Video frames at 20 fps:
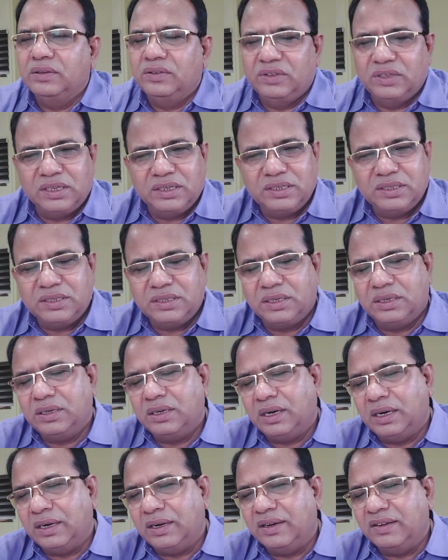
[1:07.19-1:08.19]
just
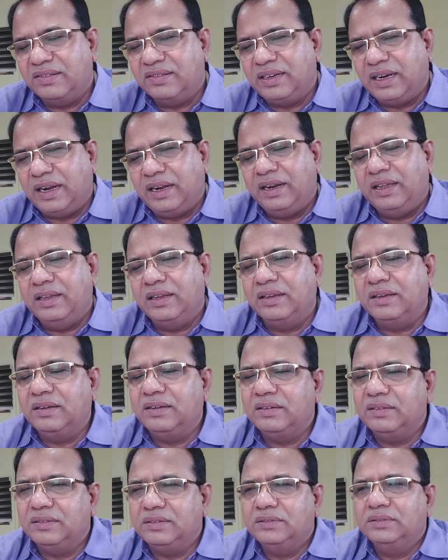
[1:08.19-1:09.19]

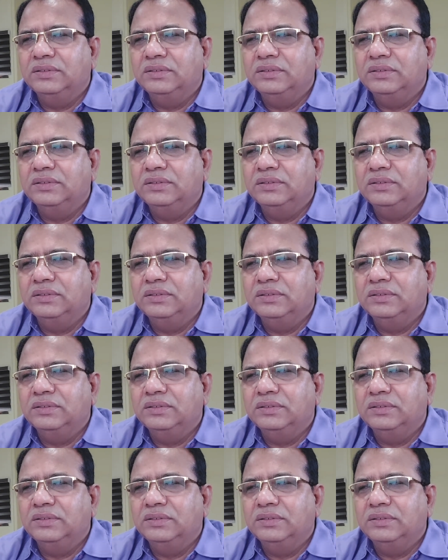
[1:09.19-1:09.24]
understanding